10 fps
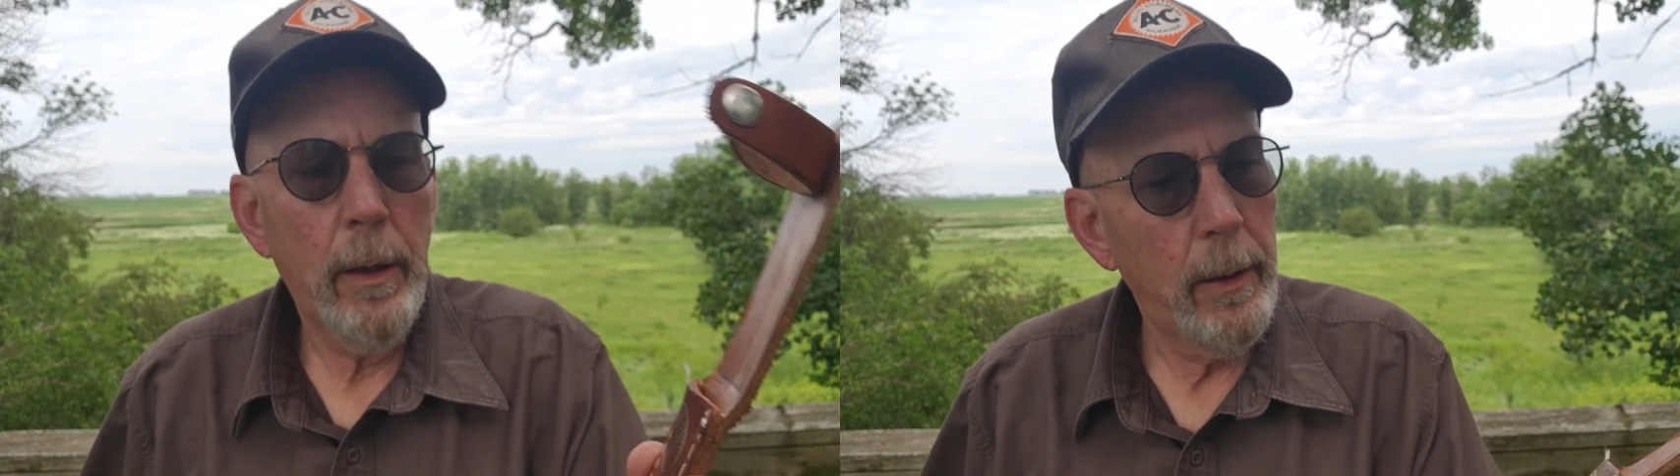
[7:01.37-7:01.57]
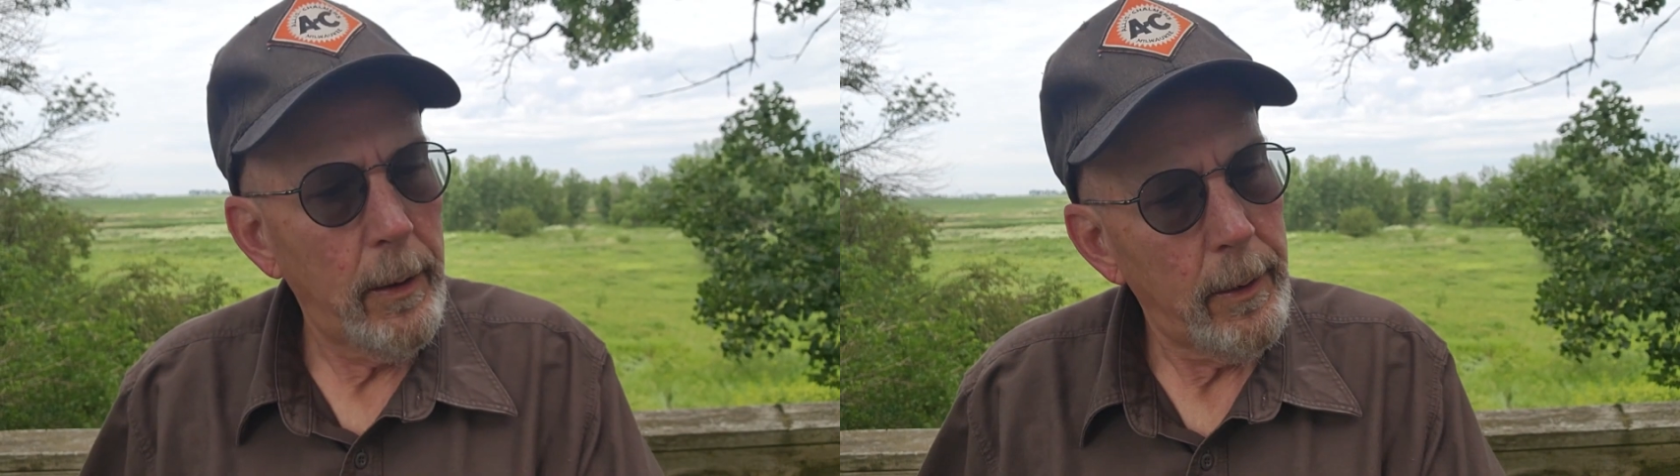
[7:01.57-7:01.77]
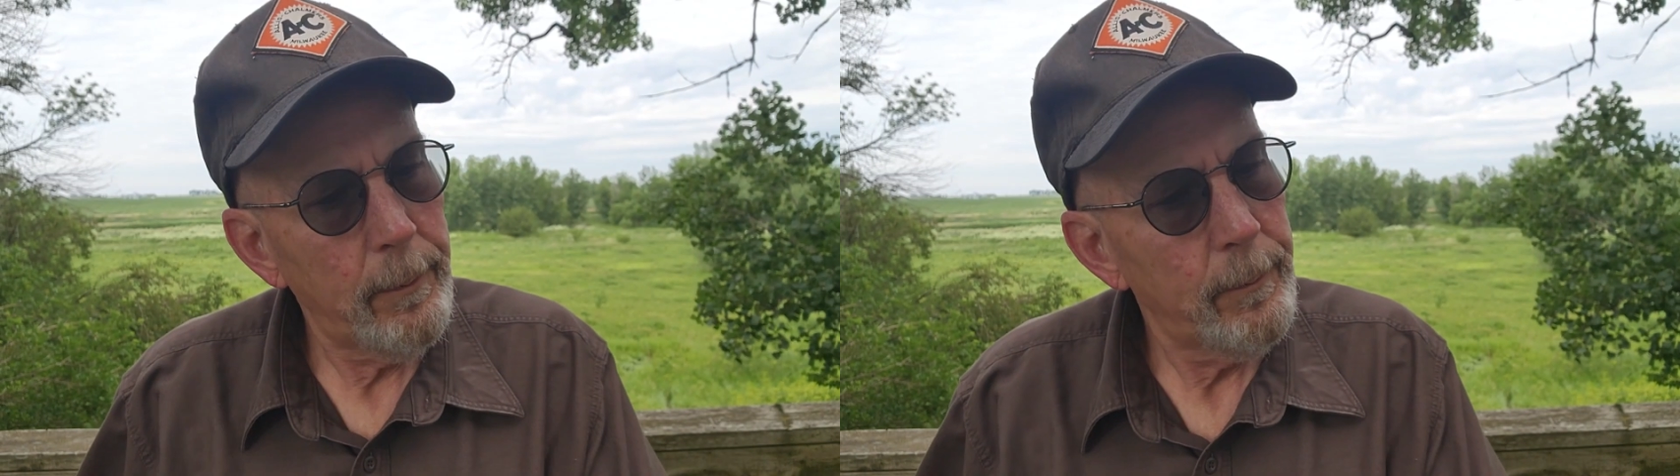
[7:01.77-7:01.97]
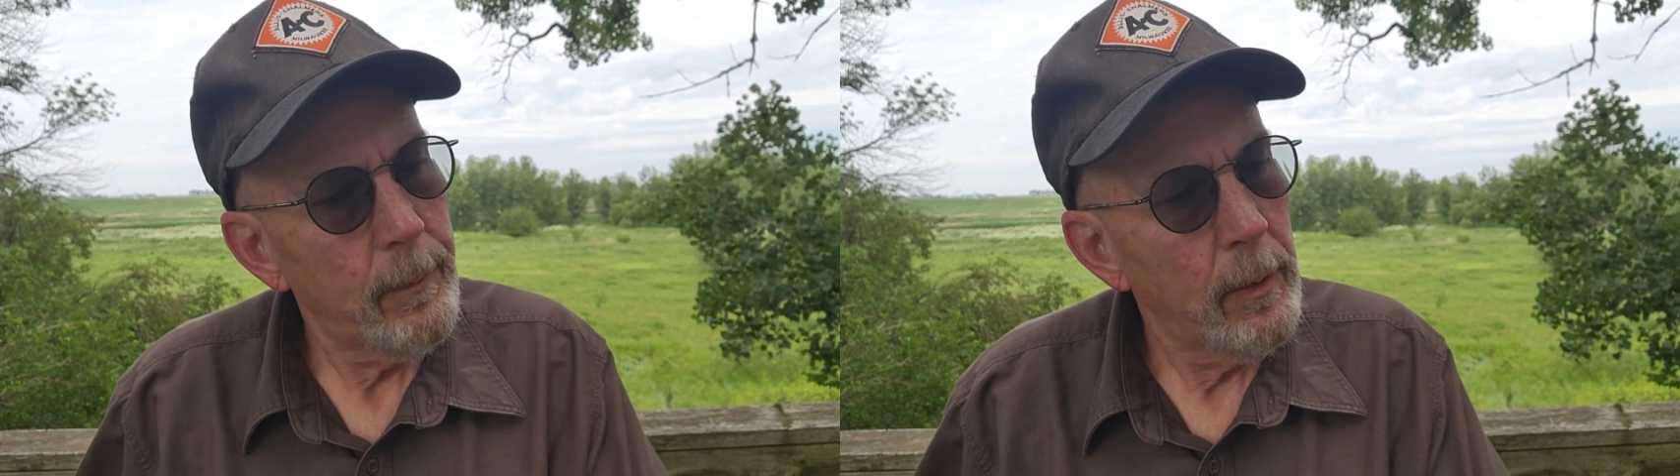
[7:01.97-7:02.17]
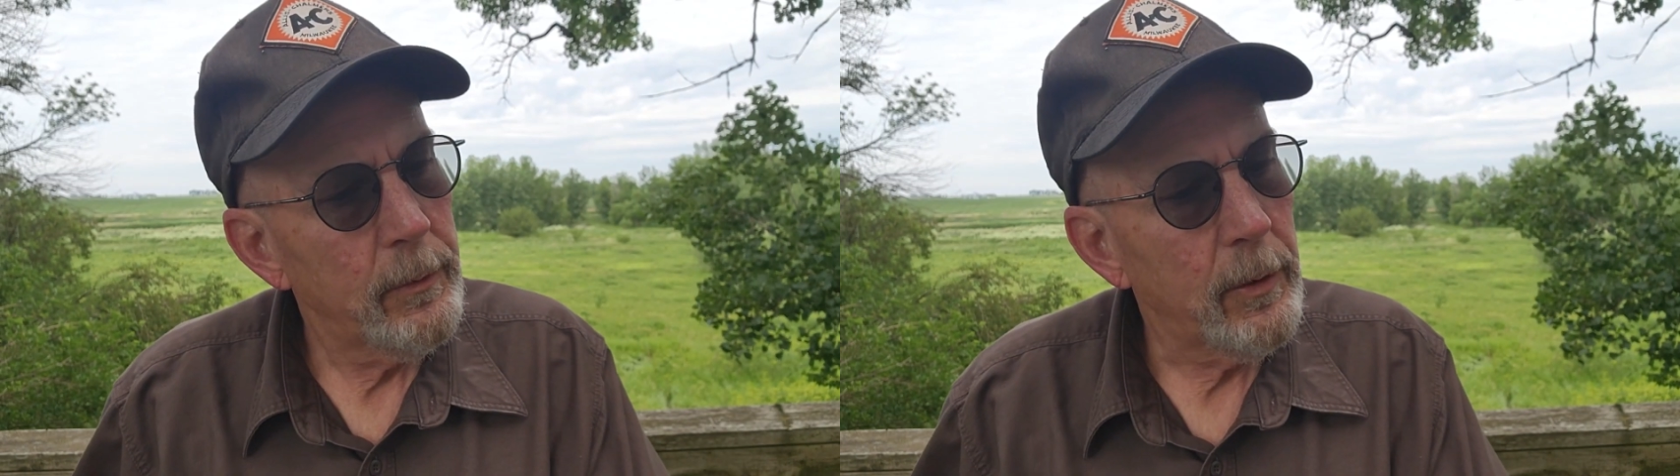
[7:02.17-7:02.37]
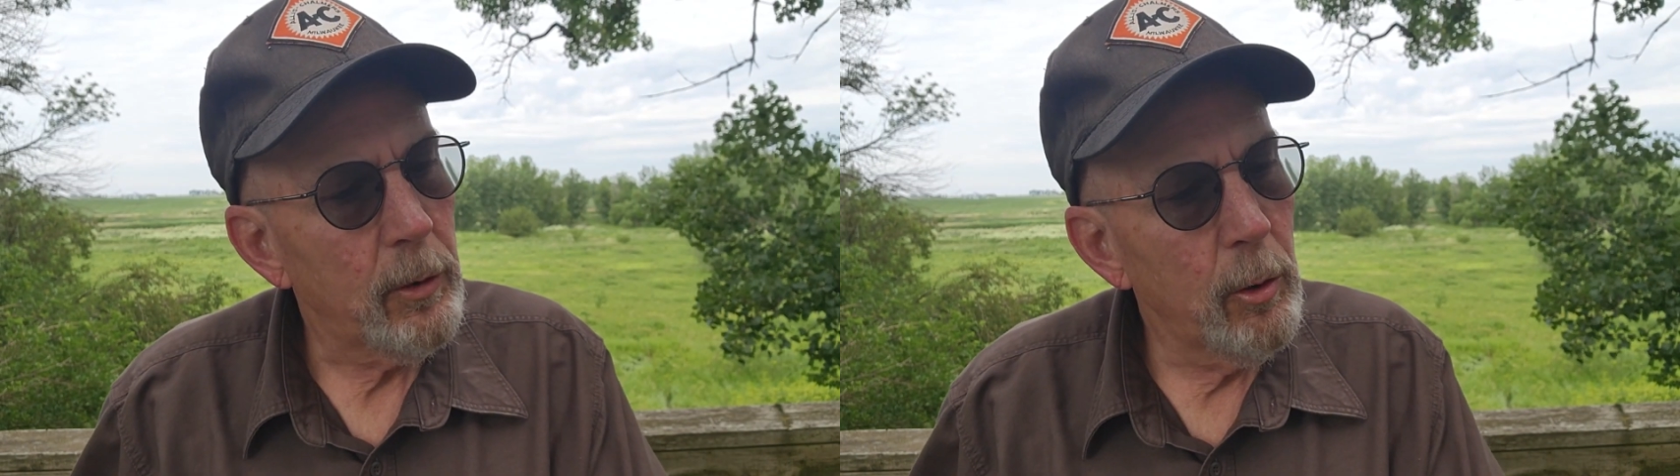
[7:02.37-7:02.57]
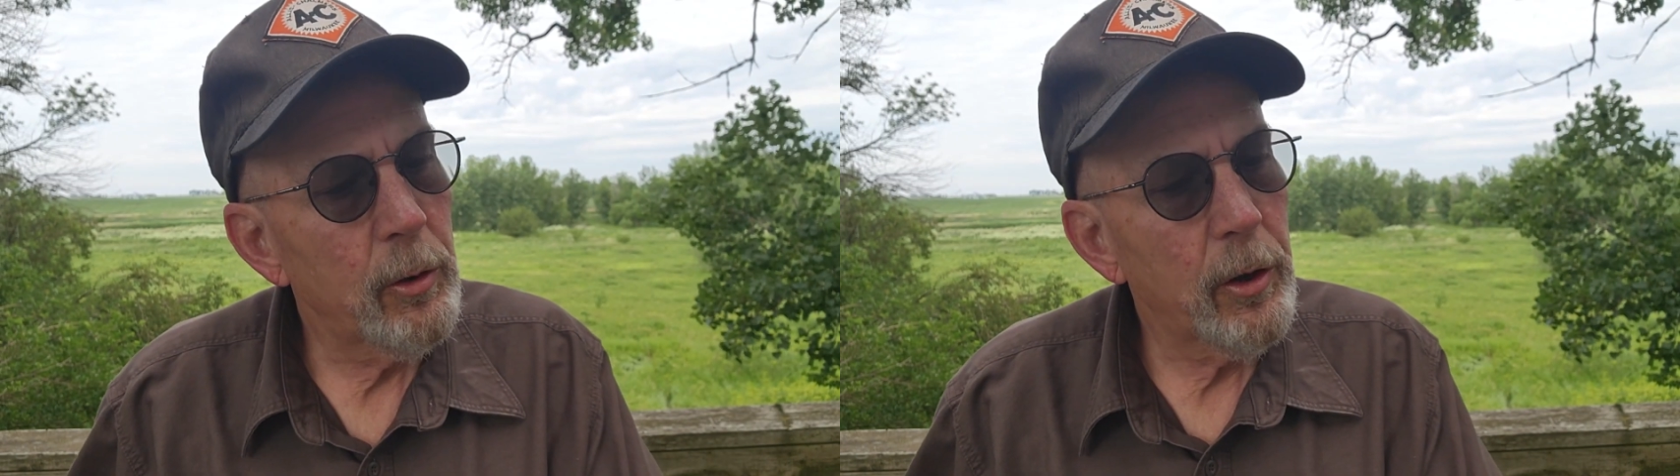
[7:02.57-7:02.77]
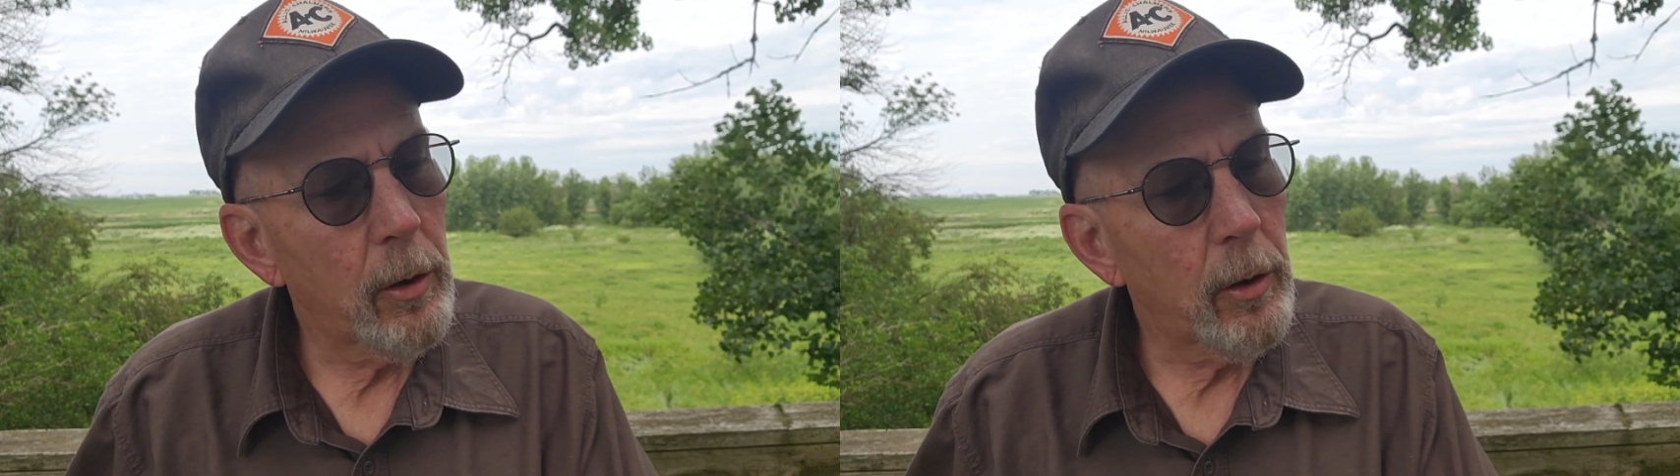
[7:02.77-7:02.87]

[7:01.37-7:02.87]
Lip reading: It says Lewis and